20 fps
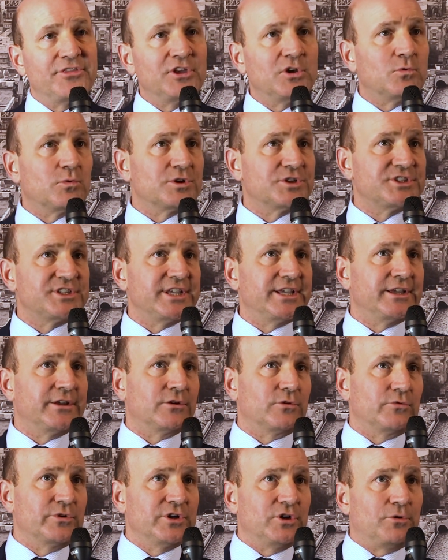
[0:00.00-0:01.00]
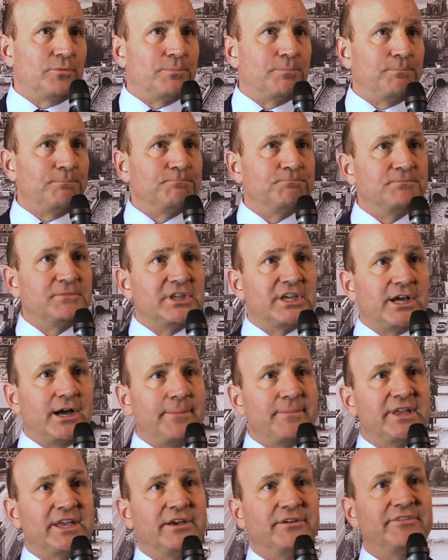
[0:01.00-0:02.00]
think we're seeing a real
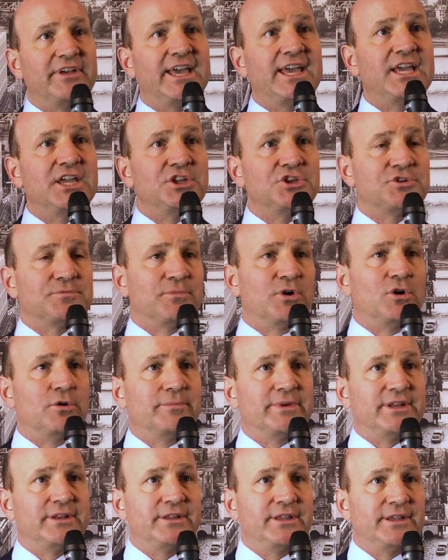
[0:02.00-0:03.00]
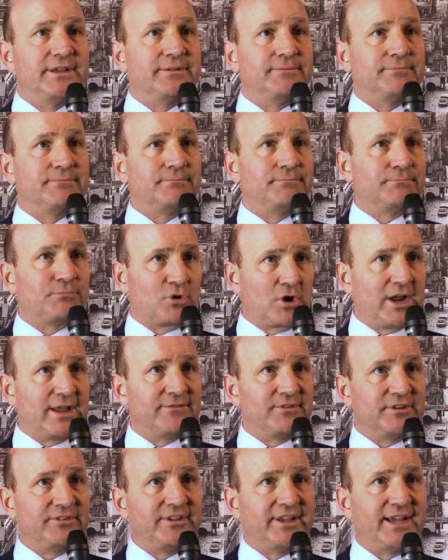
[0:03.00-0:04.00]
coming of age moment in
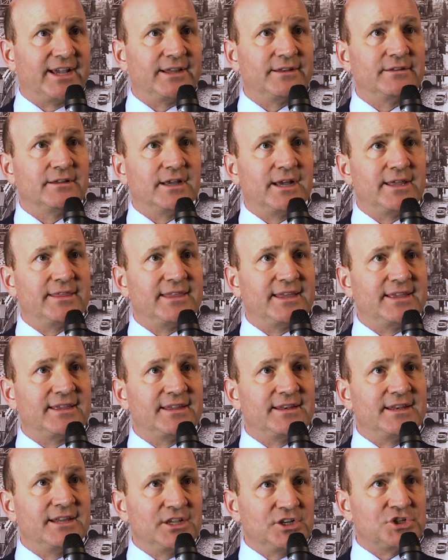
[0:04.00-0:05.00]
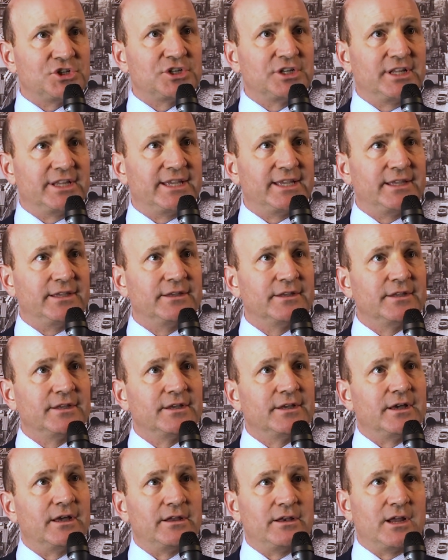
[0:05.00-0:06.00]
private debt. I think initially
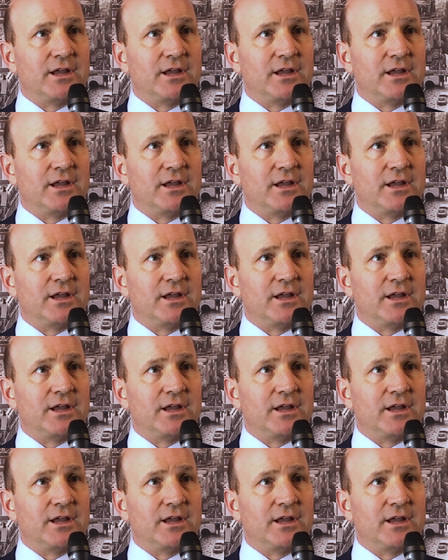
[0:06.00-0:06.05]
a